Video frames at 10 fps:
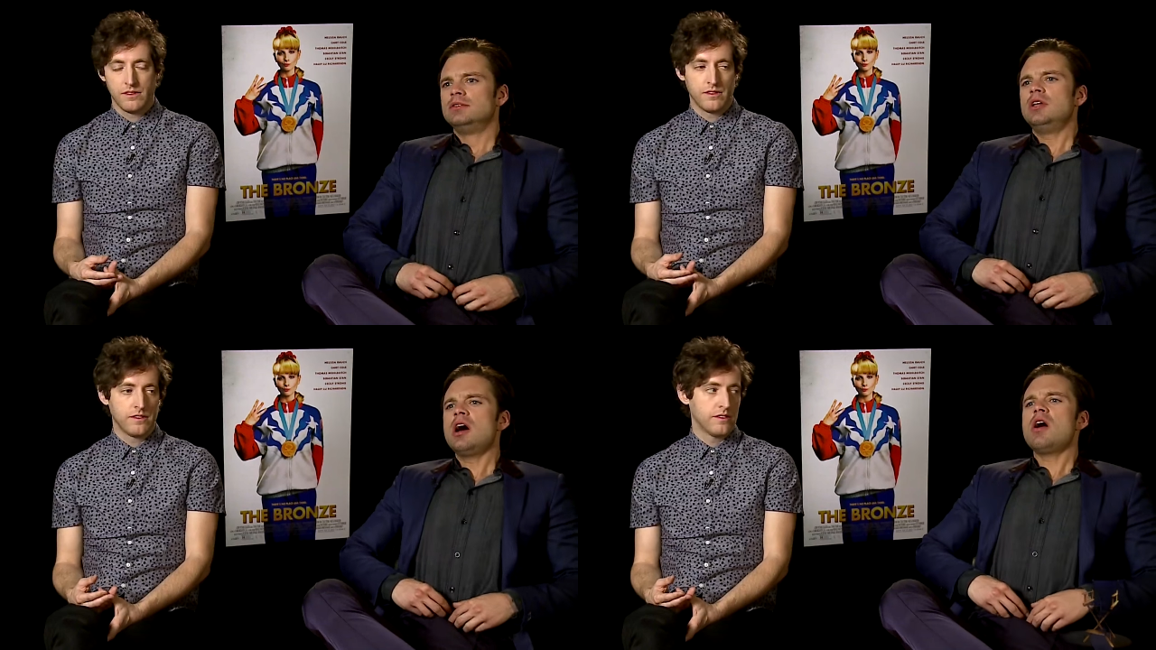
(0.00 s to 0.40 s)

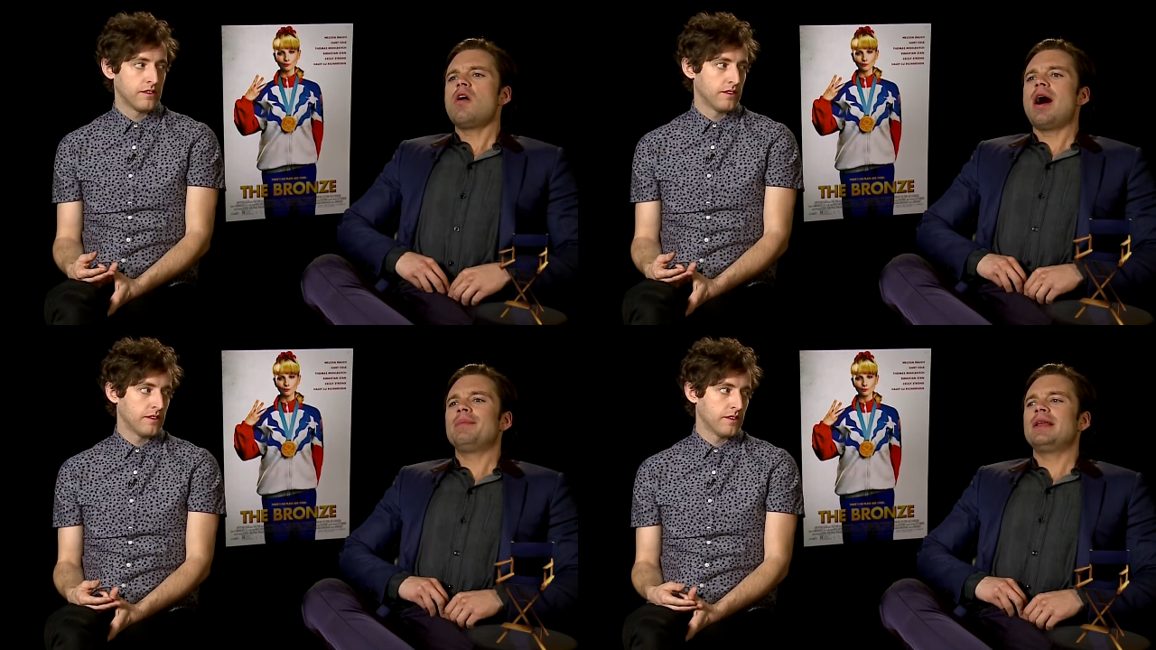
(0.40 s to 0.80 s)

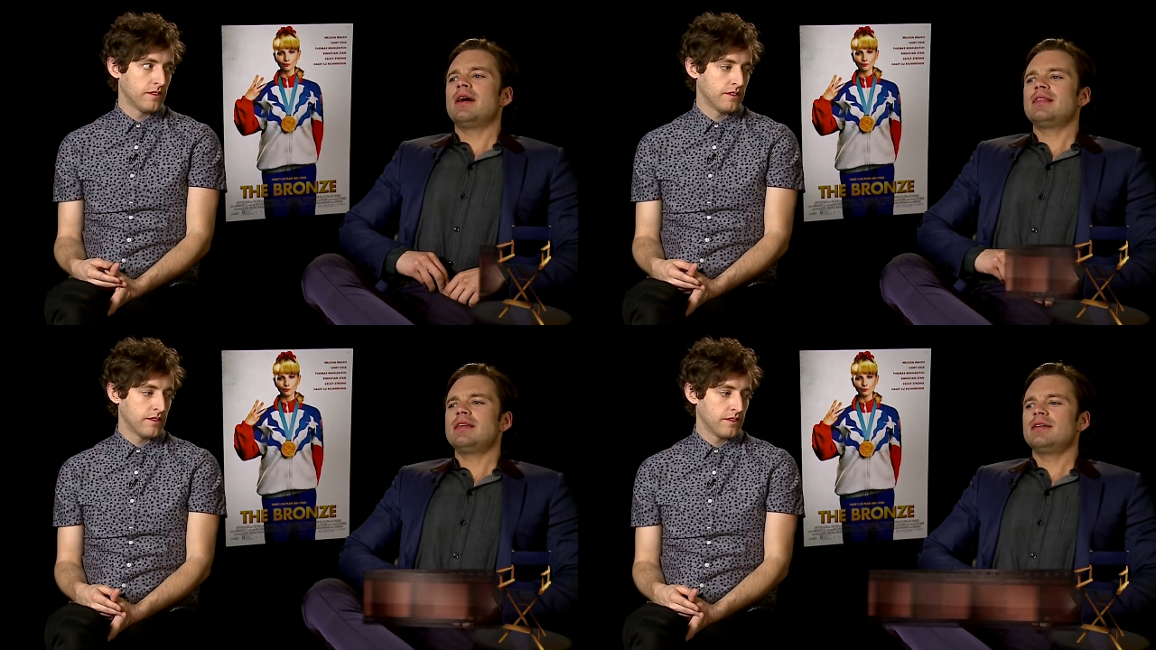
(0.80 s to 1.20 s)
Speaker 1: No, I mean,
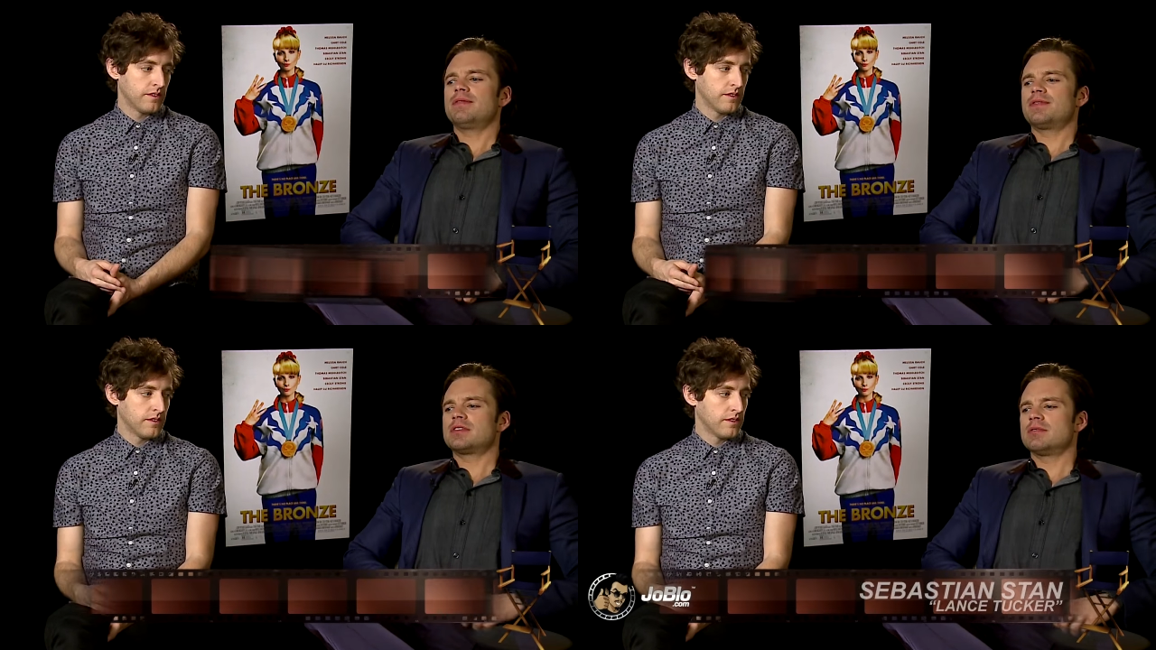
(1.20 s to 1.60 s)
I
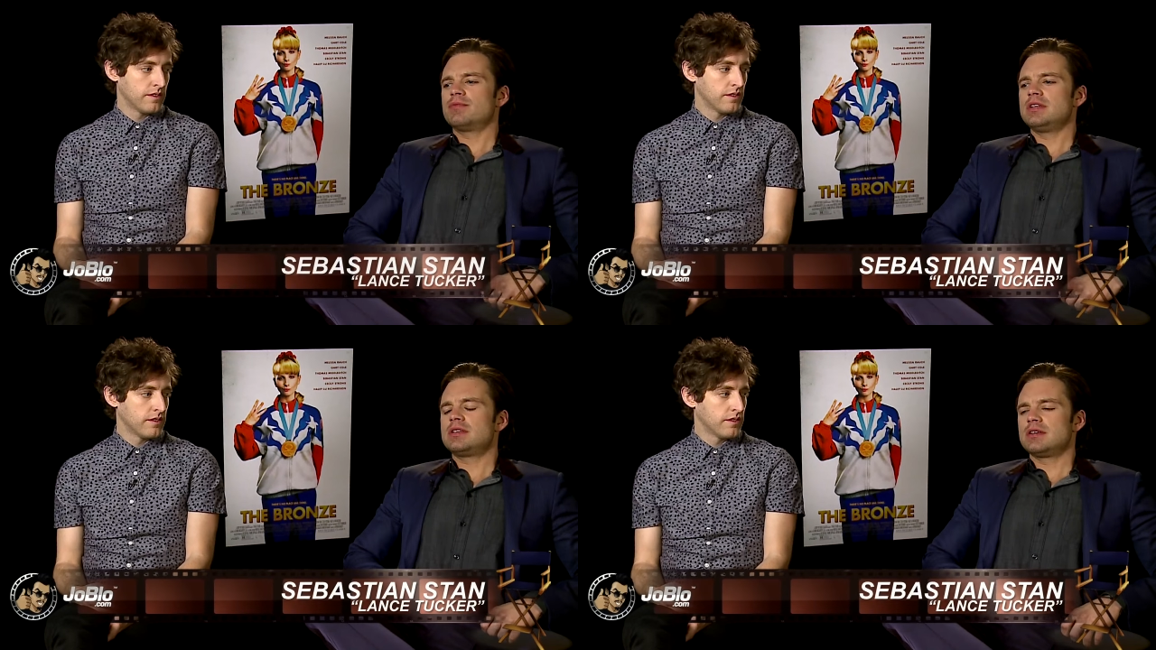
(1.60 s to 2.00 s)
think for some
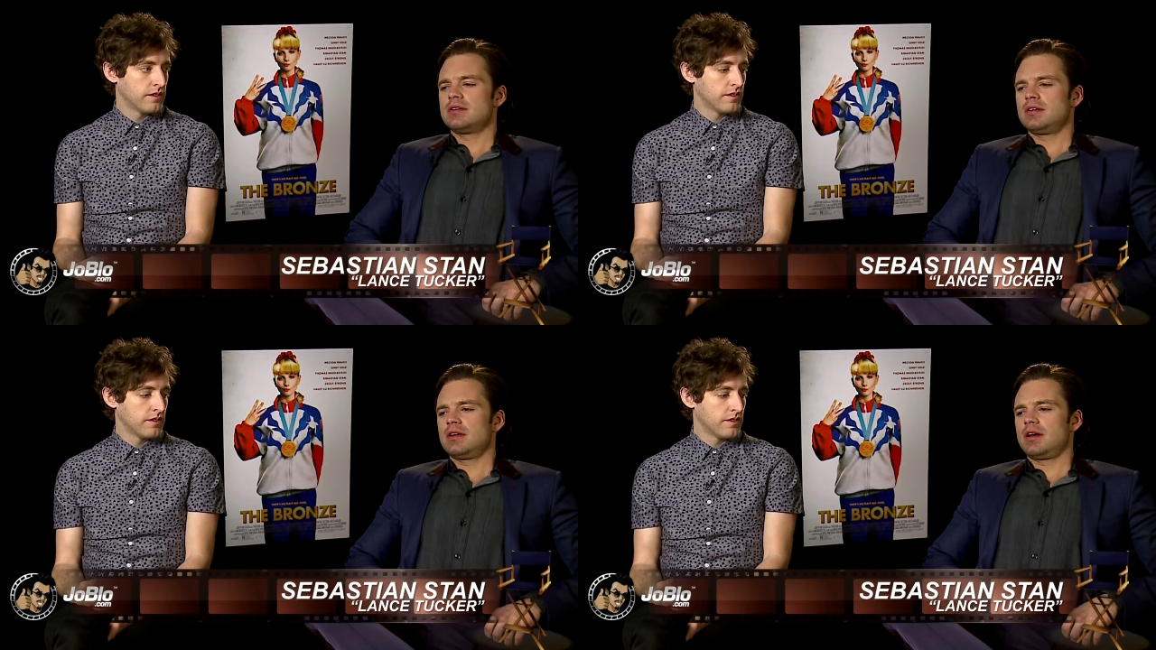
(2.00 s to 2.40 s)

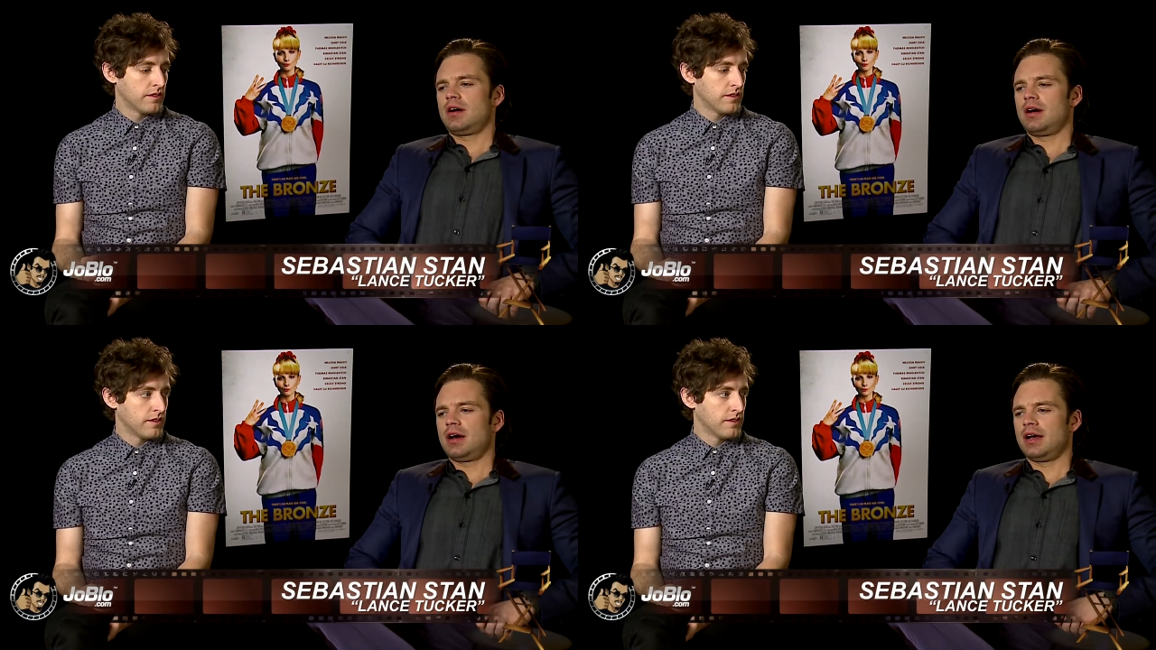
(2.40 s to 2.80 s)
reason
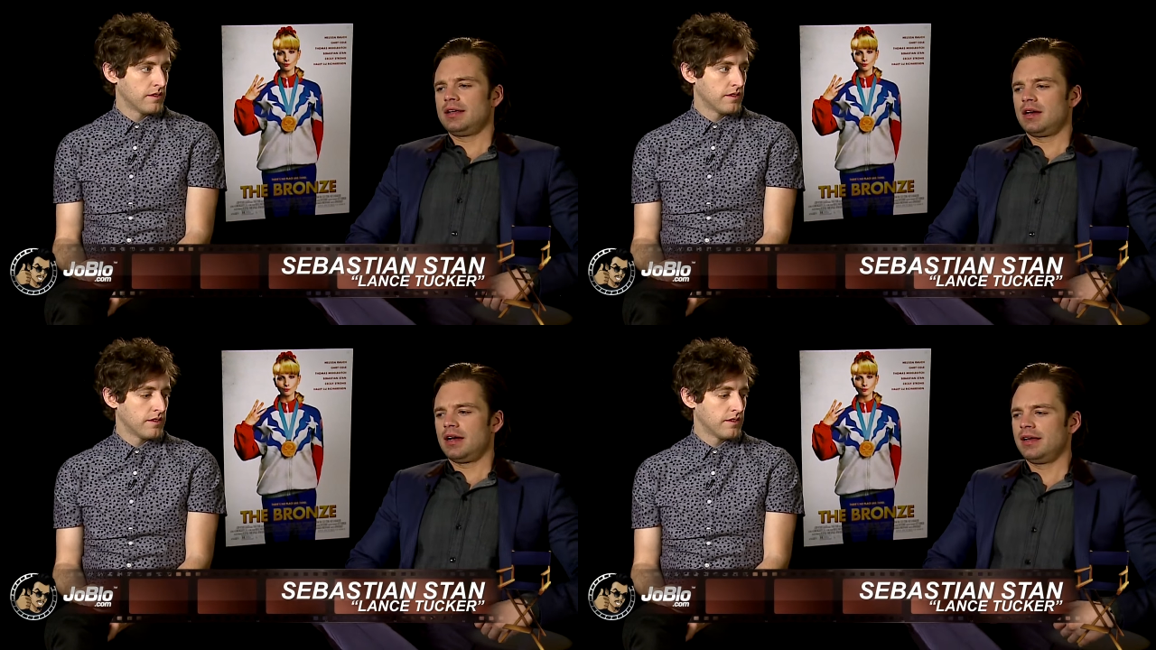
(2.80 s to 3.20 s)
uh,
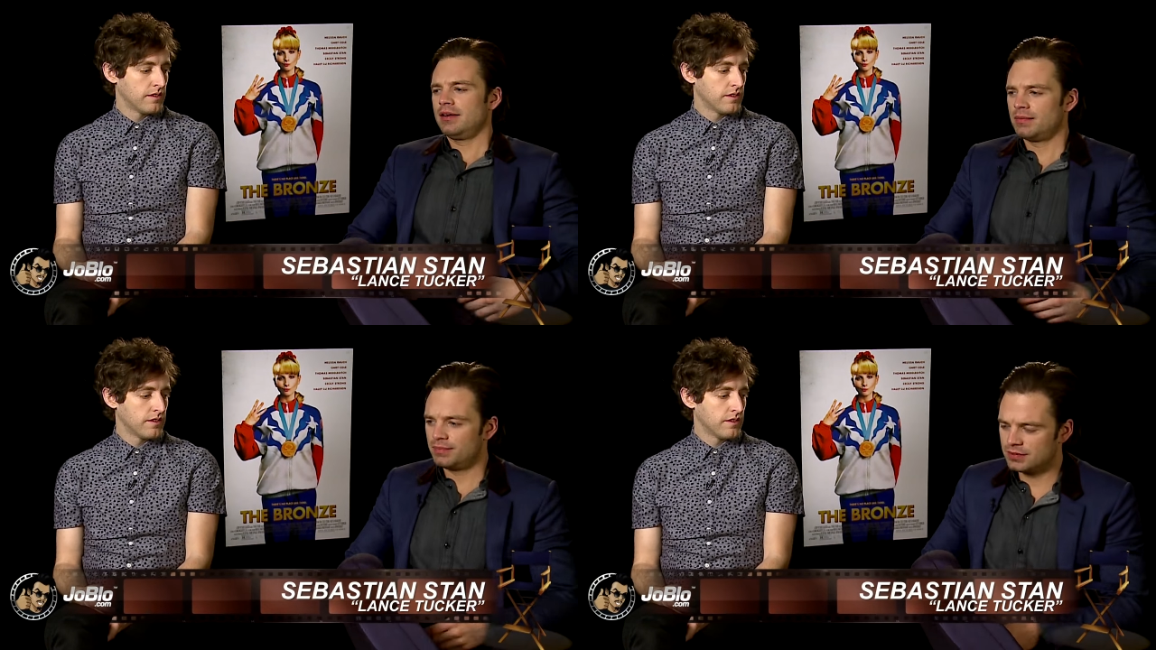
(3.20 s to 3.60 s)
I I
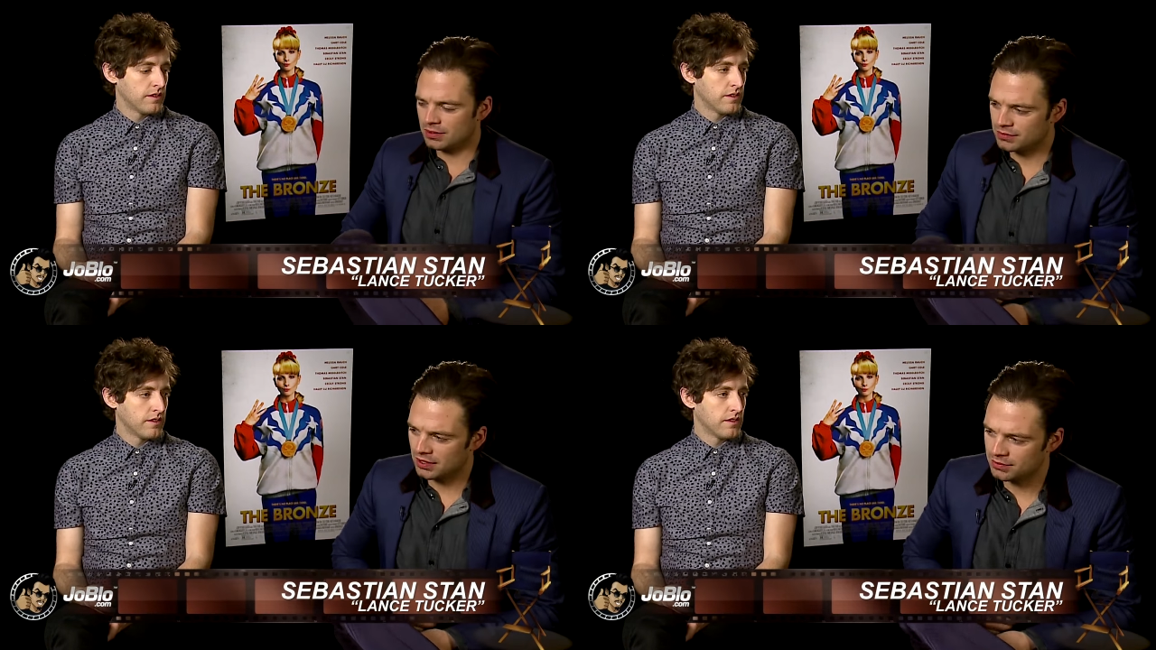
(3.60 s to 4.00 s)
end up
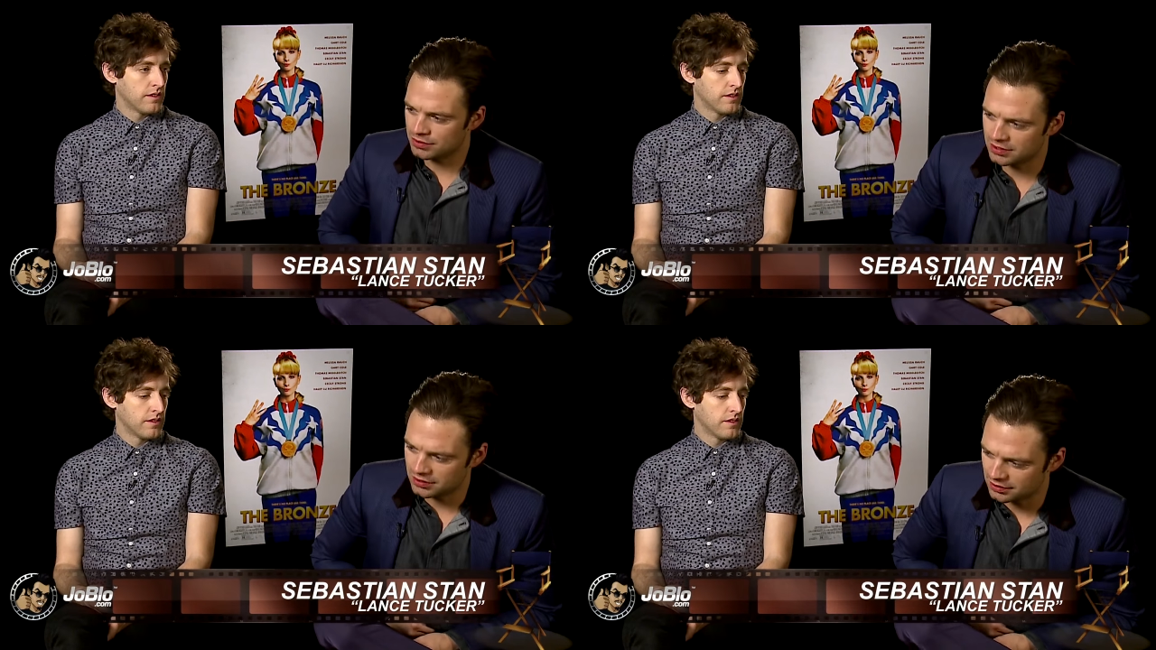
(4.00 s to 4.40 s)

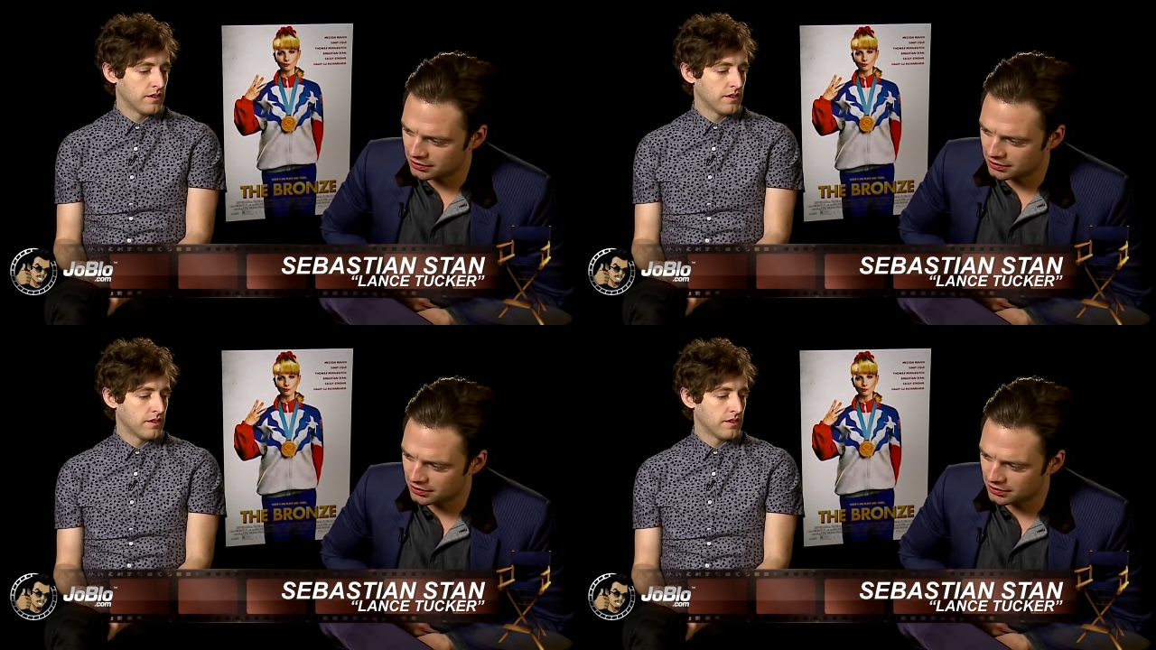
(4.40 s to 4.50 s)
sometimes